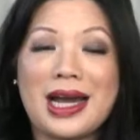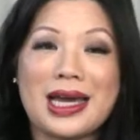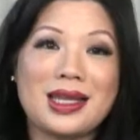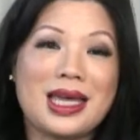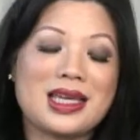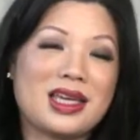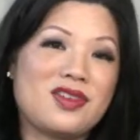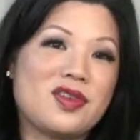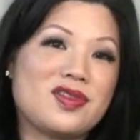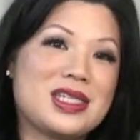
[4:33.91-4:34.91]
kind of like if
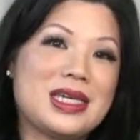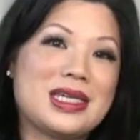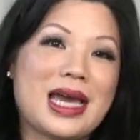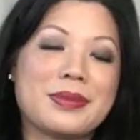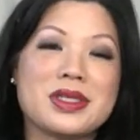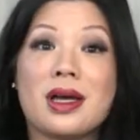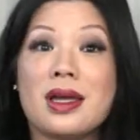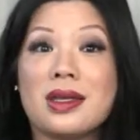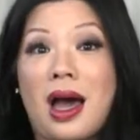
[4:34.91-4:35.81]
you've seen Amazon